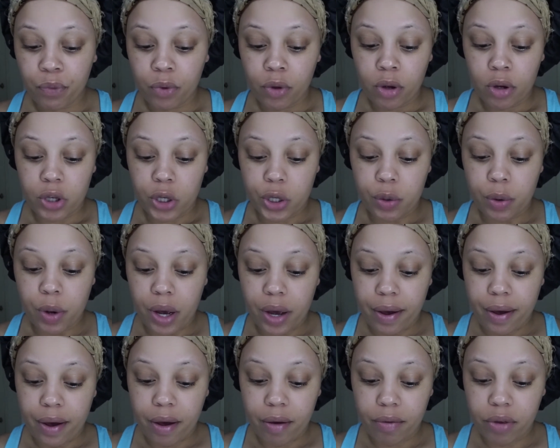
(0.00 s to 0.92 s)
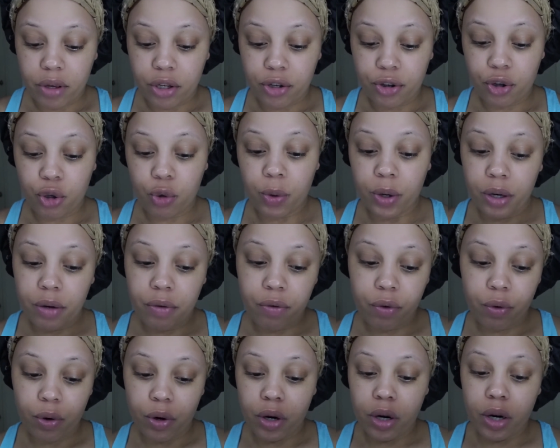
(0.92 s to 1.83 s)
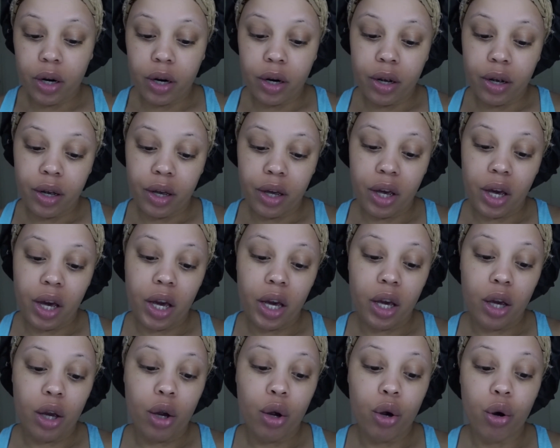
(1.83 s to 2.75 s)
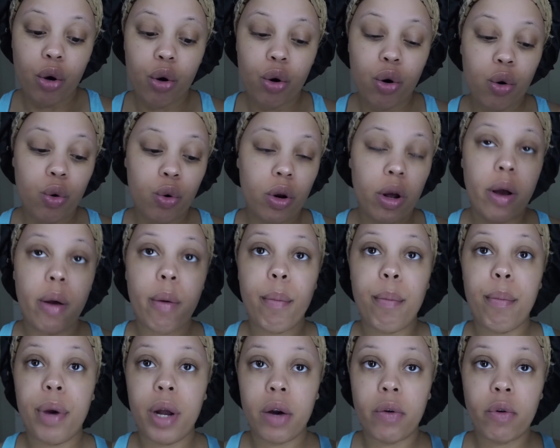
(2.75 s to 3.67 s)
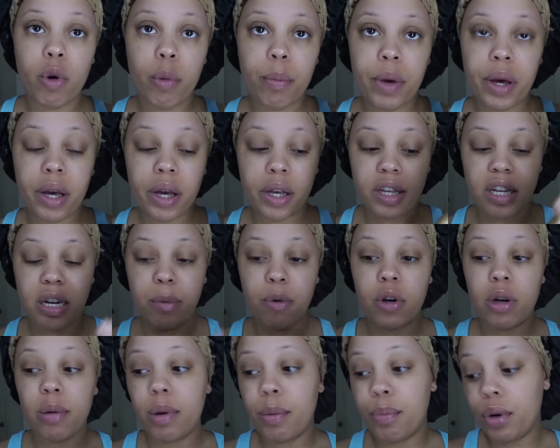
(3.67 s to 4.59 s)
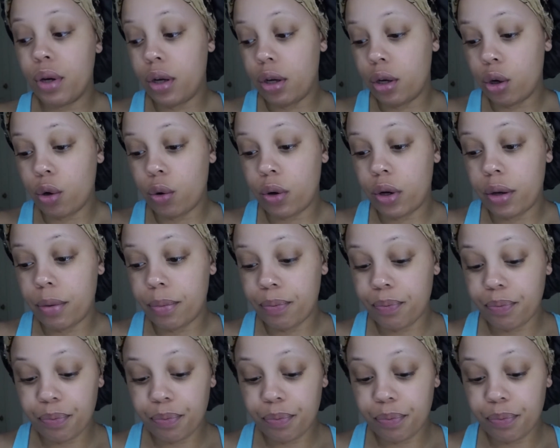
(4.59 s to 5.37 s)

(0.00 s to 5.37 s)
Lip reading: So I have this 24K gold mineral mask and I'm going to be putting on.